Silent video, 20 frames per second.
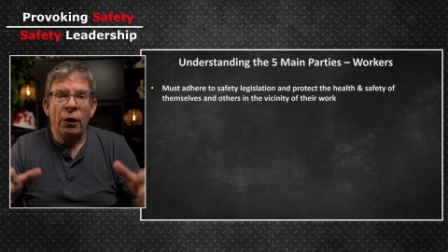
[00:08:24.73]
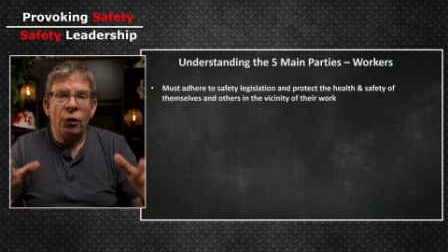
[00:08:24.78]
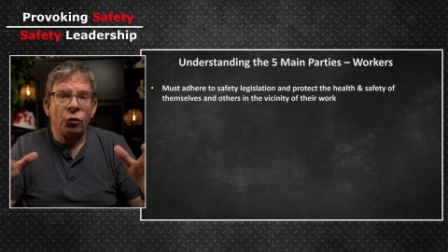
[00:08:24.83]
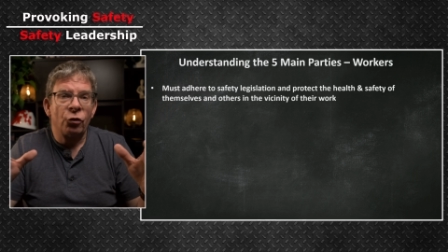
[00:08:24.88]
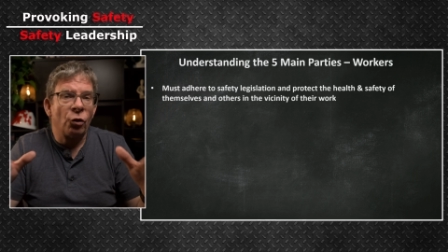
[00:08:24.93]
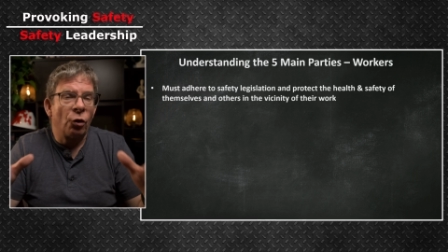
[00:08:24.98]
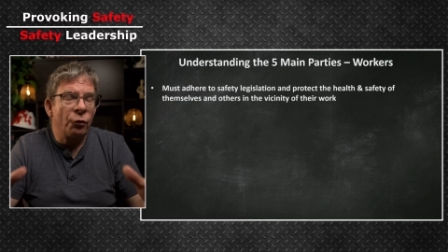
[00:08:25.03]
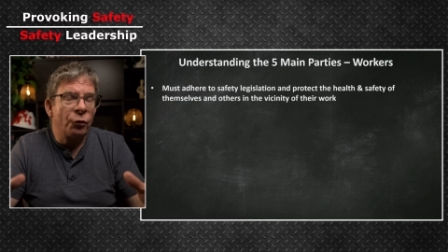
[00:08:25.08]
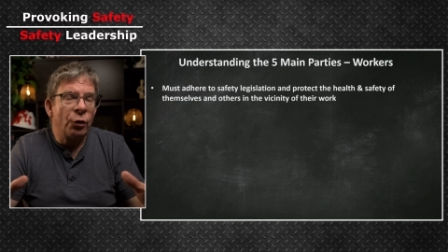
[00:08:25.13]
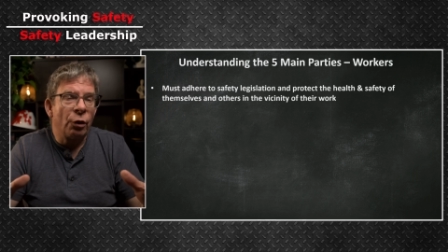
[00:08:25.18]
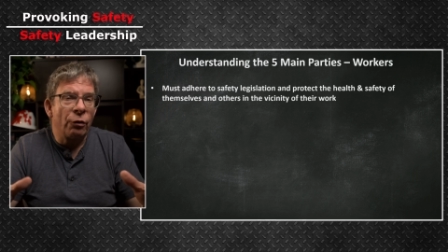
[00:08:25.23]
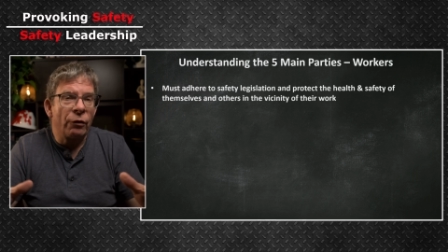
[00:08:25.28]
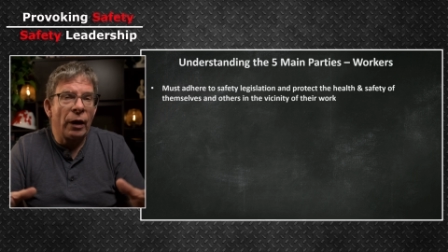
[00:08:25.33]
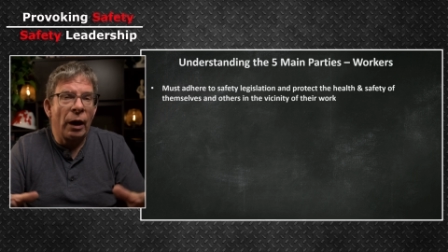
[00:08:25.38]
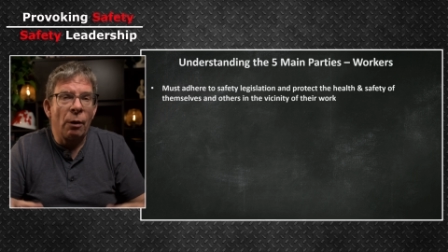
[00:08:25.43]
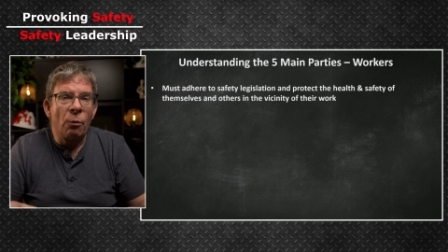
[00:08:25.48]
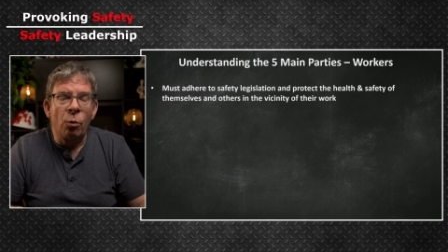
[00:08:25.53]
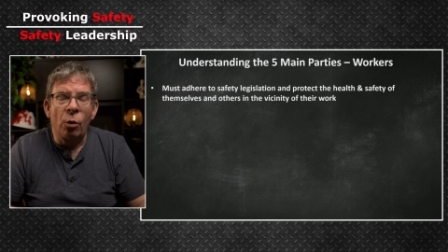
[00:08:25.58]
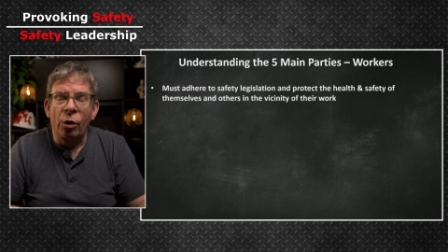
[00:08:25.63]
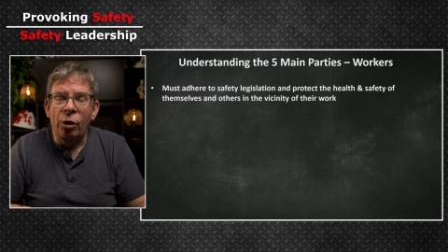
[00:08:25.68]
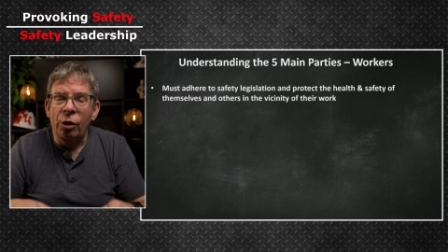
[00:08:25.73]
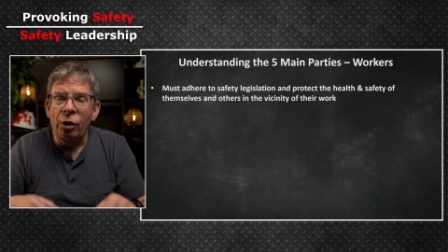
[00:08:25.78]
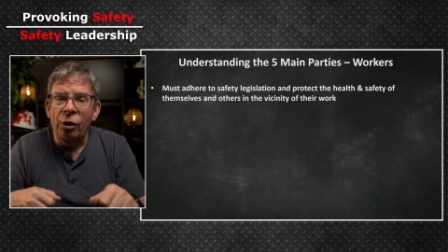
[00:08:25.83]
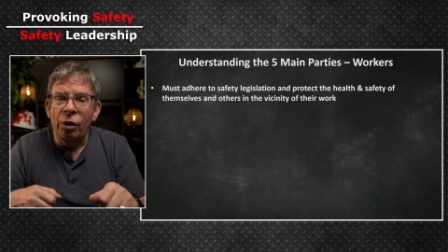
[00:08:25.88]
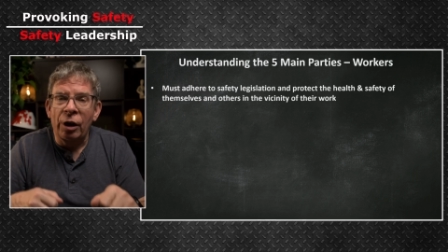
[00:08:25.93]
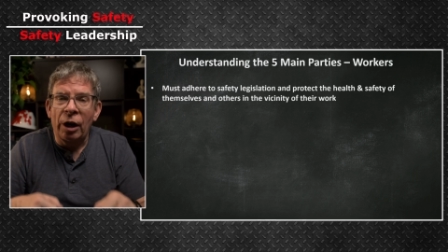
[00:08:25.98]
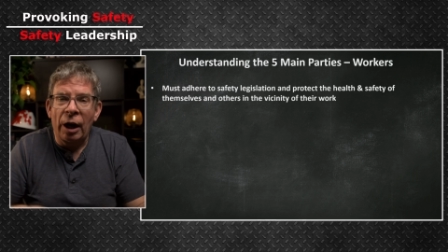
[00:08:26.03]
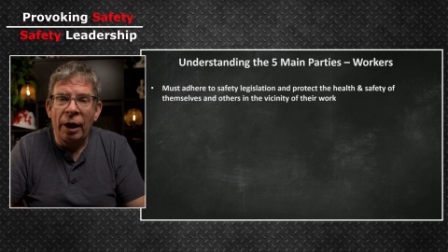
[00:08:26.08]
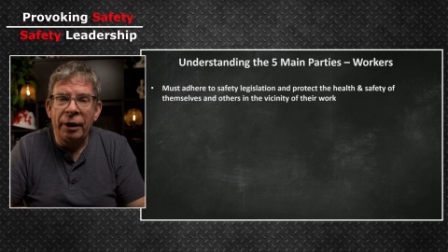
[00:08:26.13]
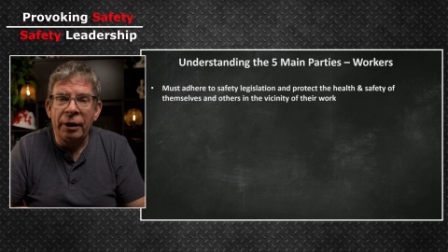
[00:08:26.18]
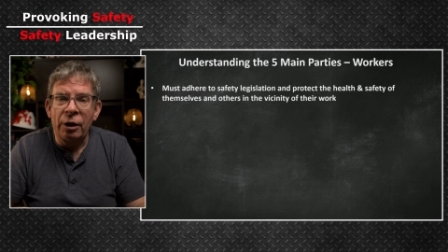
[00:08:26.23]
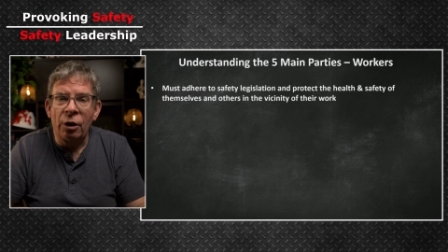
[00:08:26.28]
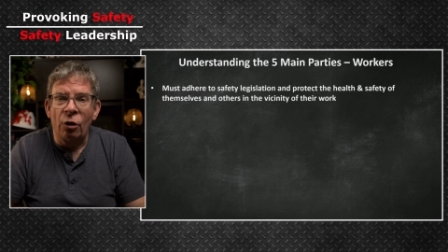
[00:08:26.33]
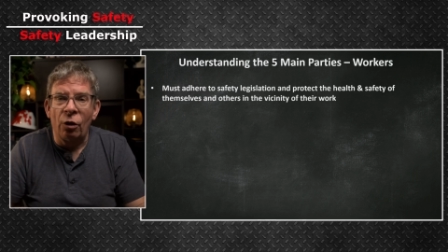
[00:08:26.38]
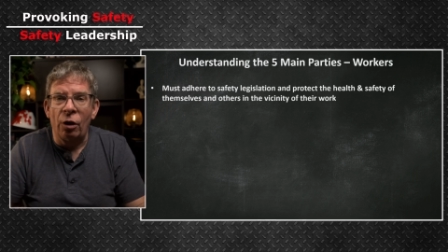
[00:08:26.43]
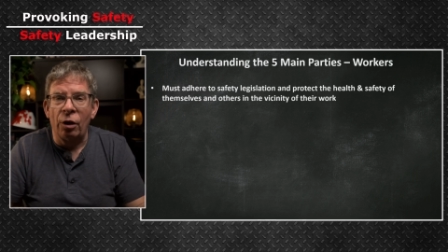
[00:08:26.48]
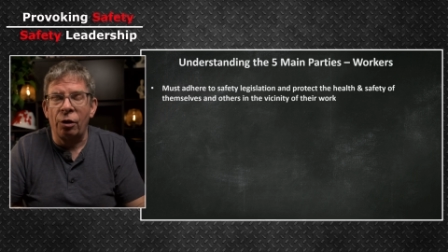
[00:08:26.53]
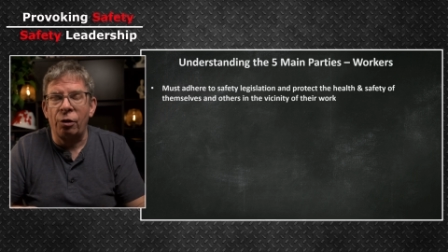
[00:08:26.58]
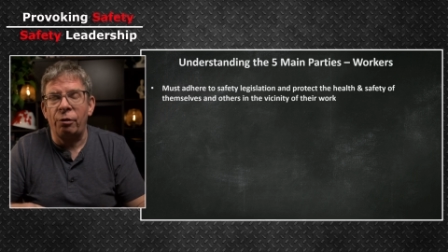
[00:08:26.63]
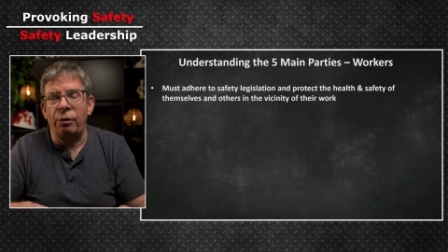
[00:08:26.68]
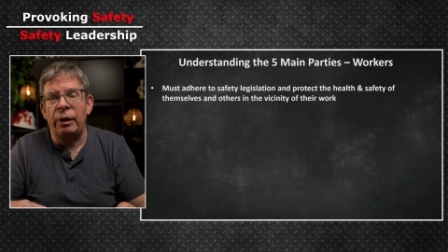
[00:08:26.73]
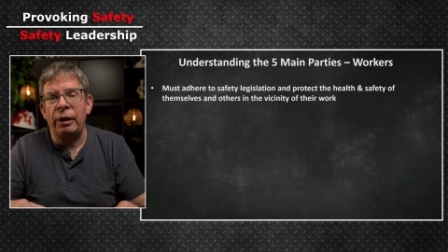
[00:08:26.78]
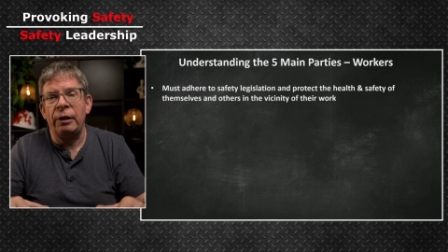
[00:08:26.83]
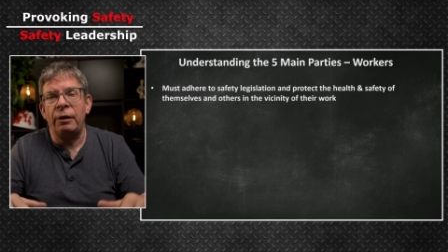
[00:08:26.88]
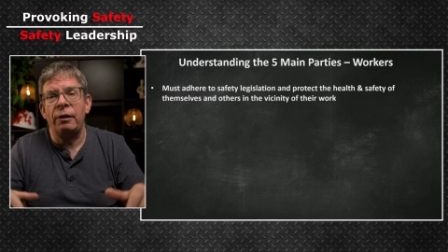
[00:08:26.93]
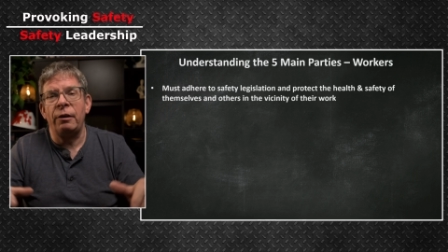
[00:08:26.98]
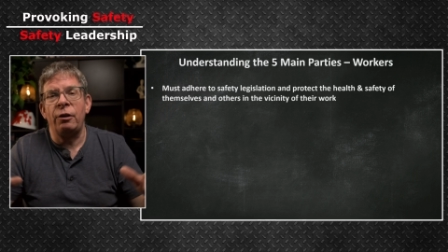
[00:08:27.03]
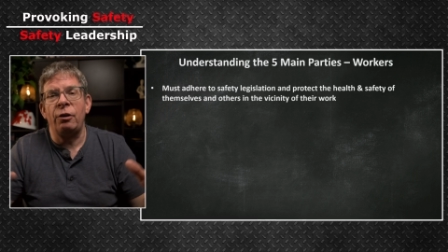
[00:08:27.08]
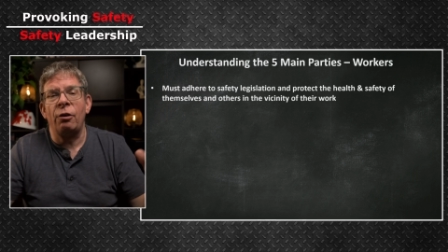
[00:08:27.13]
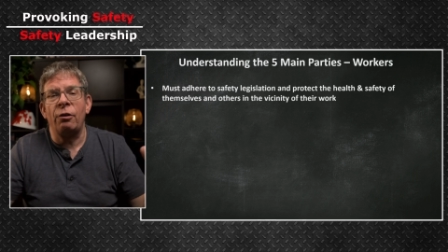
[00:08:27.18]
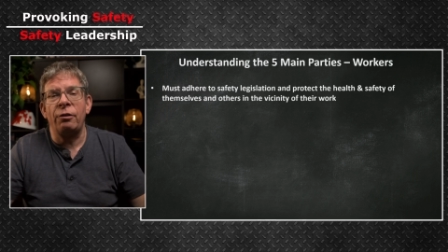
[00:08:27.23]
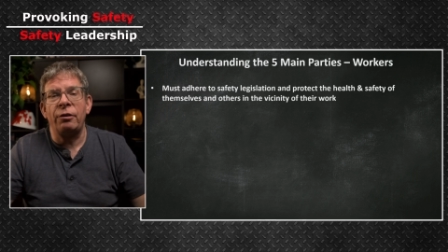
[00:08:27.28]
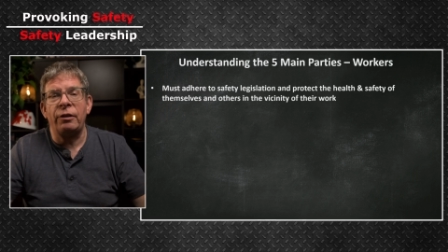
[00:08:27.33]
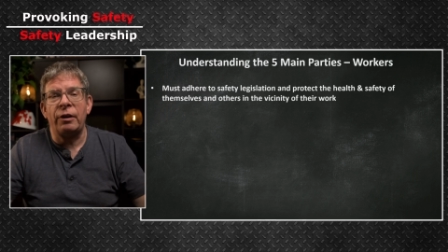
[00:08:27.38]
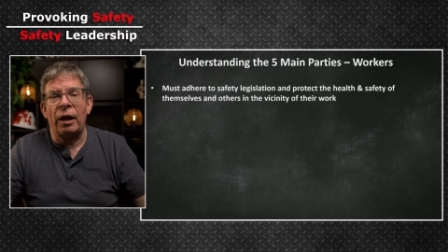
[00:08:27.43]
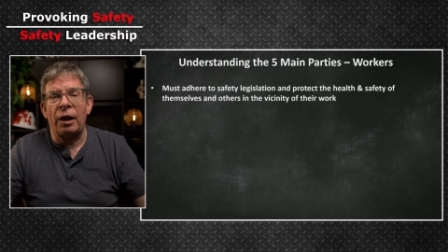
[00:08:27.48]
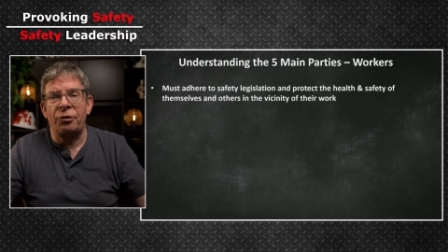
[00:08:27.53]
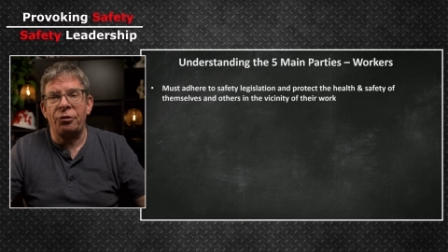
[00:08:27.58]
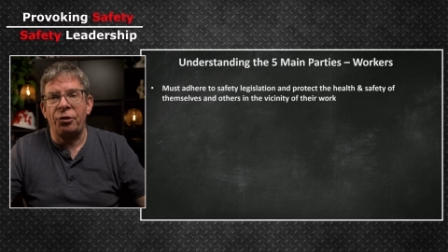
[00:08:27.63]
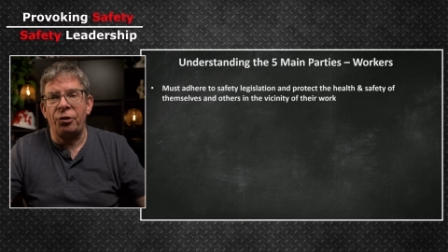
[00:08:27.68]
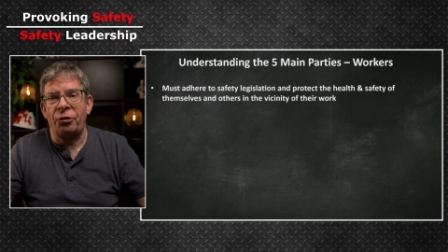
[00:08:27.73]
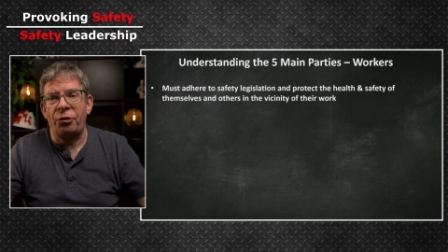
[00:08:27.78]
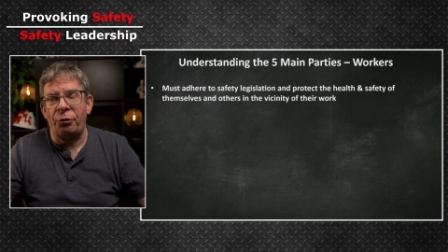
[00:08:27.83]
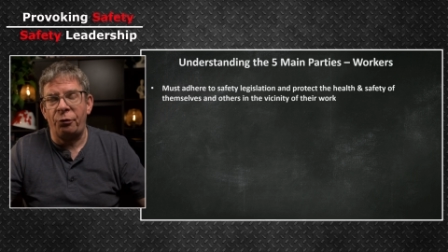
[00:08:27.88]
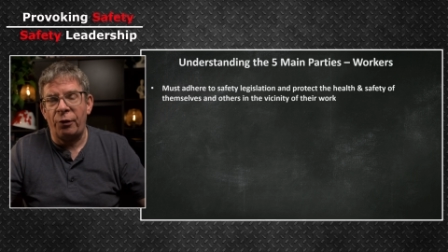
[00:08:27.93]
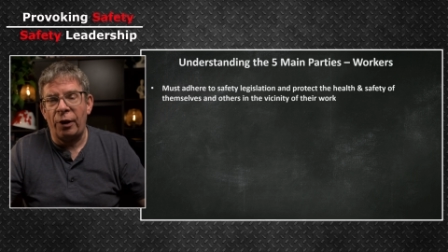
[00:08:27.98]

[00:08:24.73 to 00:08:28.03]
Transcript: So if you're that worker cutting concrete and your dust is